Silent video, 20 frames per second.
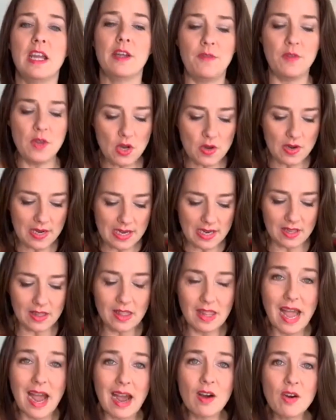if you can
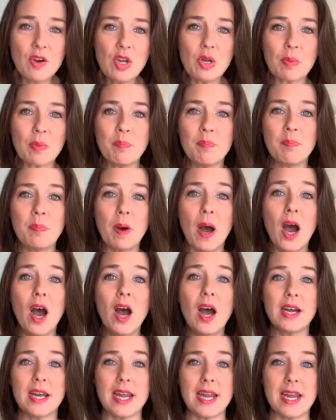allow your
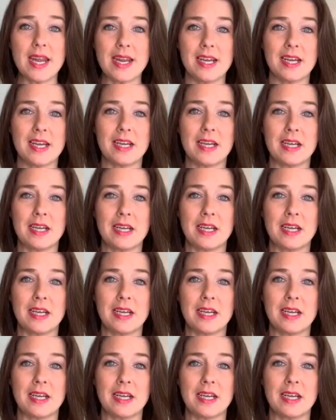body